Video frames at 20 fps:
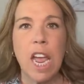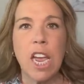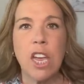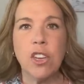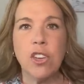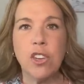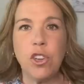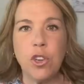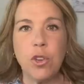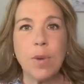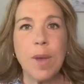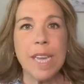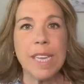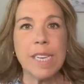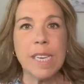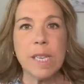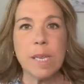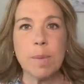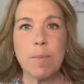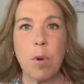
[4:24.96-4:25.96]
do you get
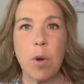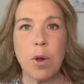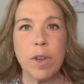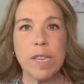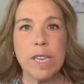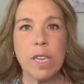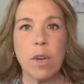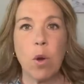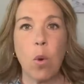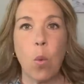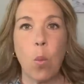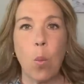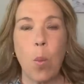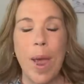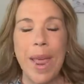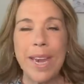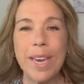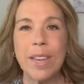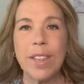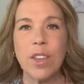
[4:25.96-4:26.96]
disappointed
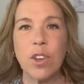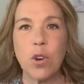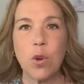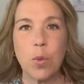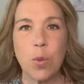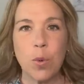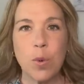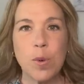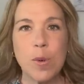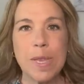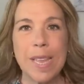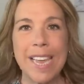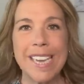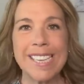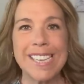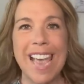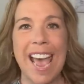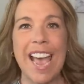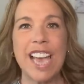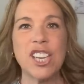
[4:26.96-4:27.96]
when the cruise
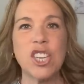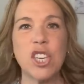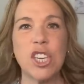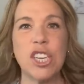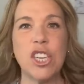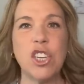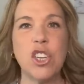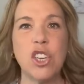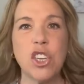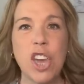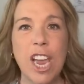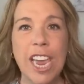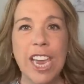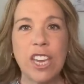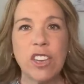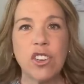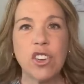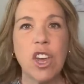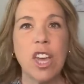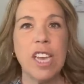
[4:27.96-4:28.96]
lines actually
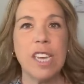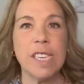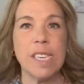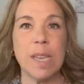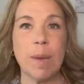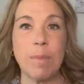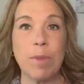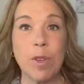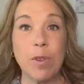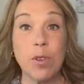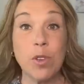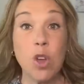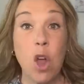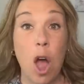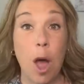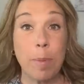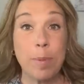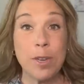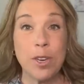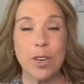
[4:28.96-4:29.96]
change some of those
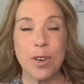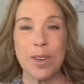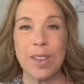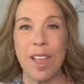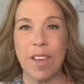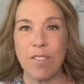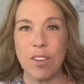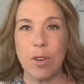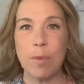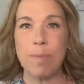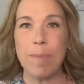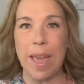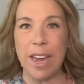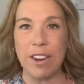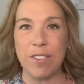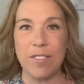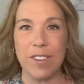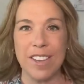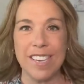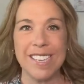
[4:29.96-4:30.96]
top tier level
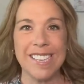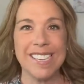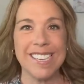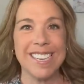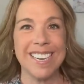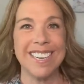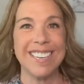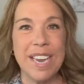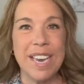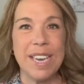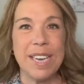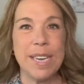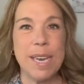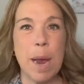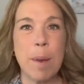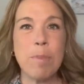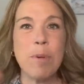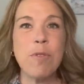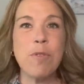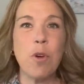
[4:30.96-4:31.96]
benefits?
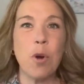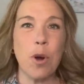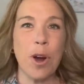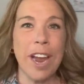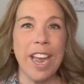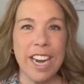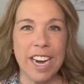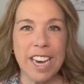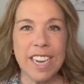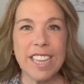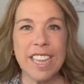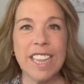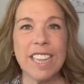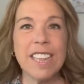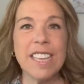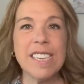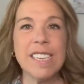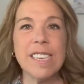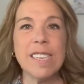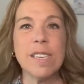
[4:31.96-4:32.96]
Number four, and I think
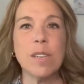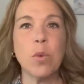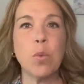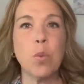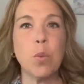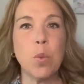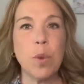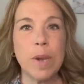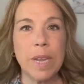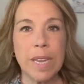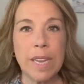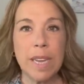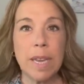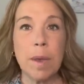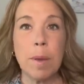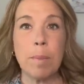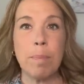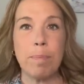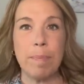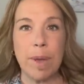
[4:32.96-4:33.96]
this is a
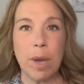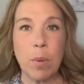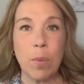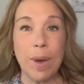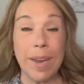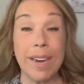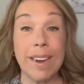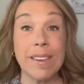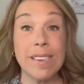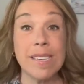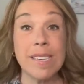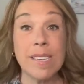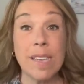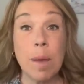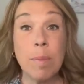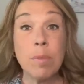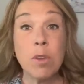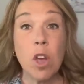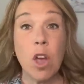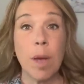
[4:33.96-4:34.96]
really big one.
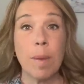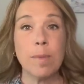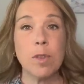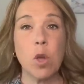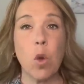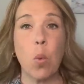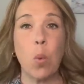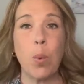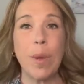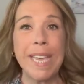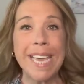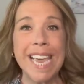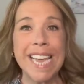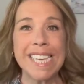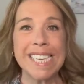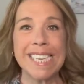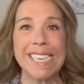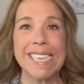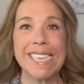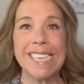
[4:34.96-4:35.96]
Sometimes we
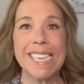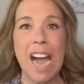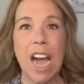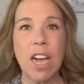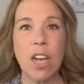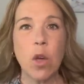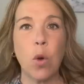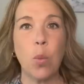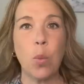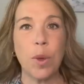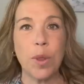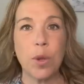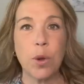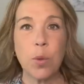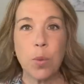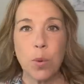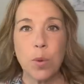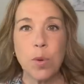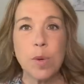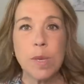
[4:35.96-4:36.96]
get stuck with a
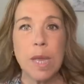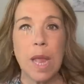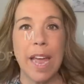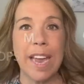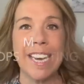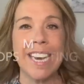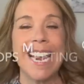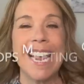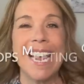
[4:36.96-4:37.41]
cruise line